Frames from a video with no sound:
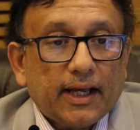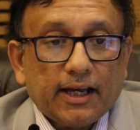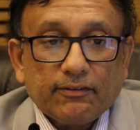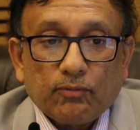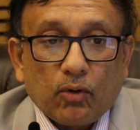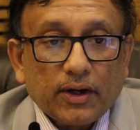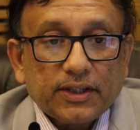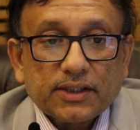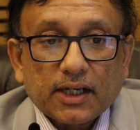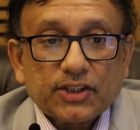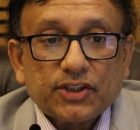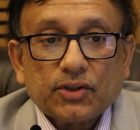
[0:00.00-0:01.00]
avoid
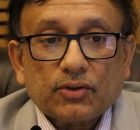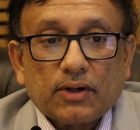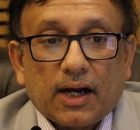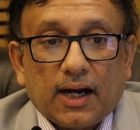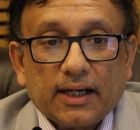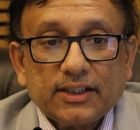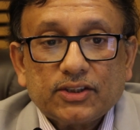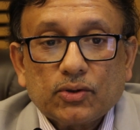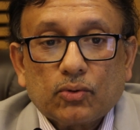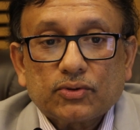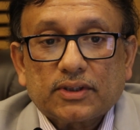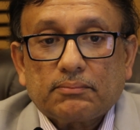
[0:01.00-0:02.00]
touching your eyes,
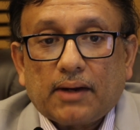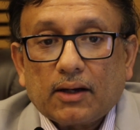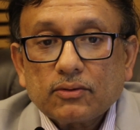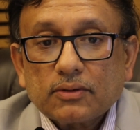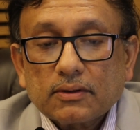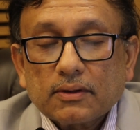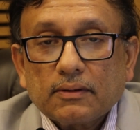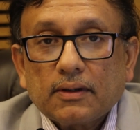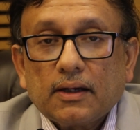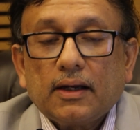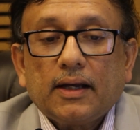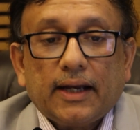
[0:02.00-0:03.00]
nose and mouth,
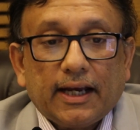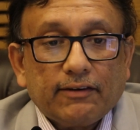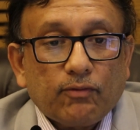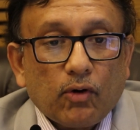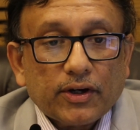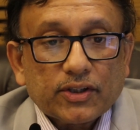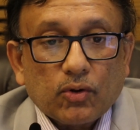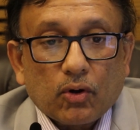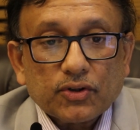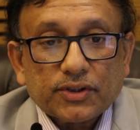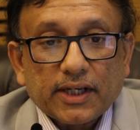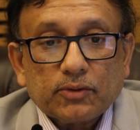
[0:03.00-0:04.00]
avoid
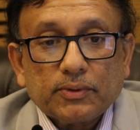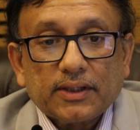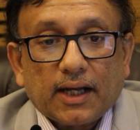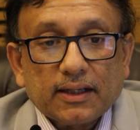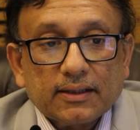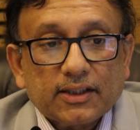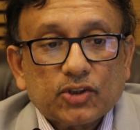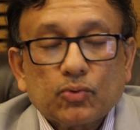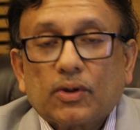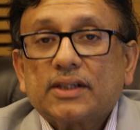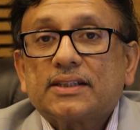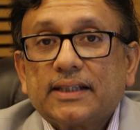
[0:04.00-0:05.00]
contact with others who
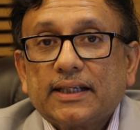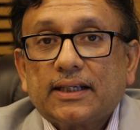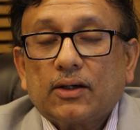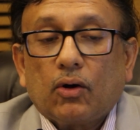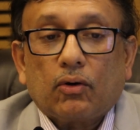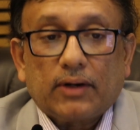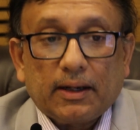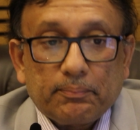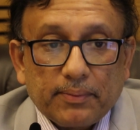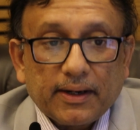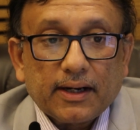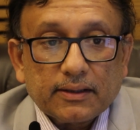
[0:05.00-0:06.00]
are sick or
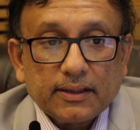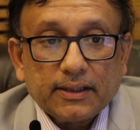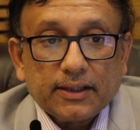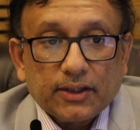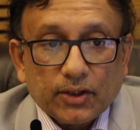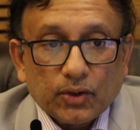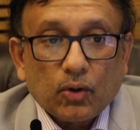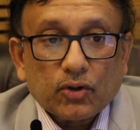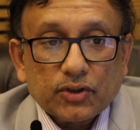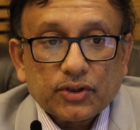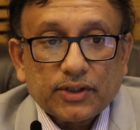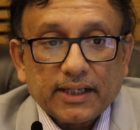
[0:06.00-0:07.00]
apparently not
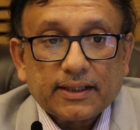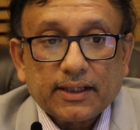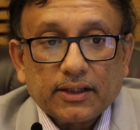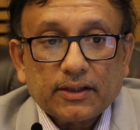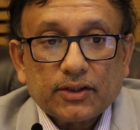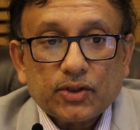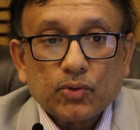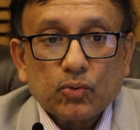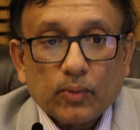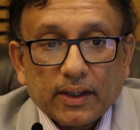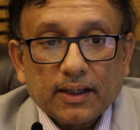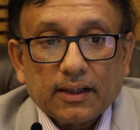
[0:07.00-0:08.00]
taking too
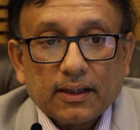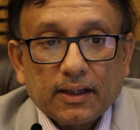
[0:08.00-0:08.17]
well.